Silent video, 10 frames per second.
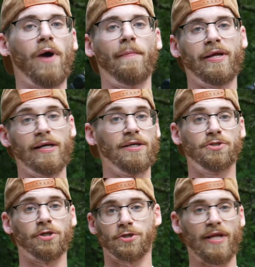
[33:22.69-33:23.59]
I mean, it is
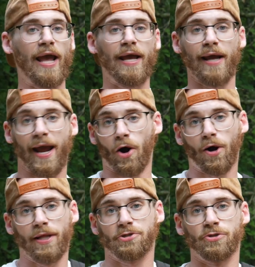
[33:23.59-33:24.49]
just a
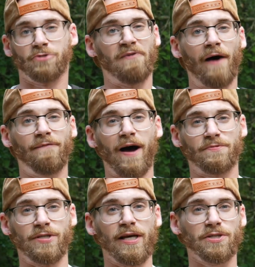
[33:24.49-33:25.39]
AR that shoots
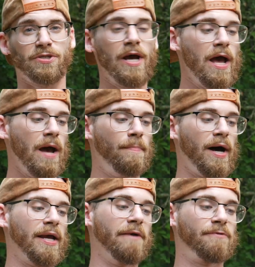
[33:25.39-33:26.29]
5.56,
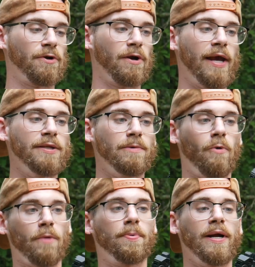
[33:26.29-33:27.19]
but if you're into
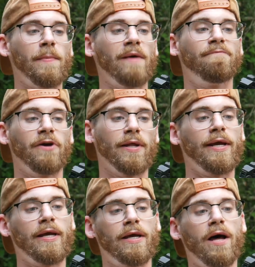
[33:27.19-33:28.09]
more premium
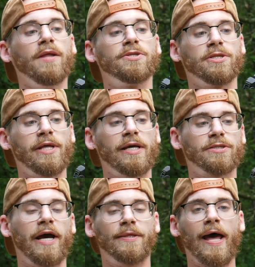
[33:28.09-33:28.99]
feeling guns and things
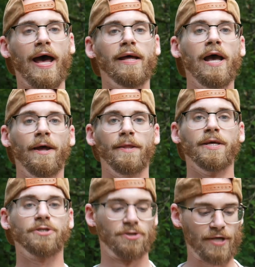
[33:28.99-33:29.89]
like that, then
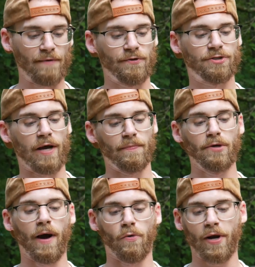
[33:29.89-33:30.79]
this is definitely something you
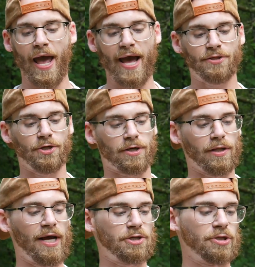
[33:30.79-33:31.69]
might want to add to your
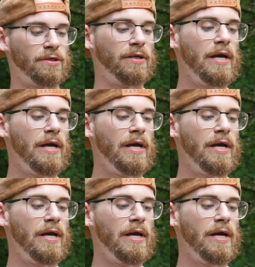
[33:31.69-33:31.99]
collection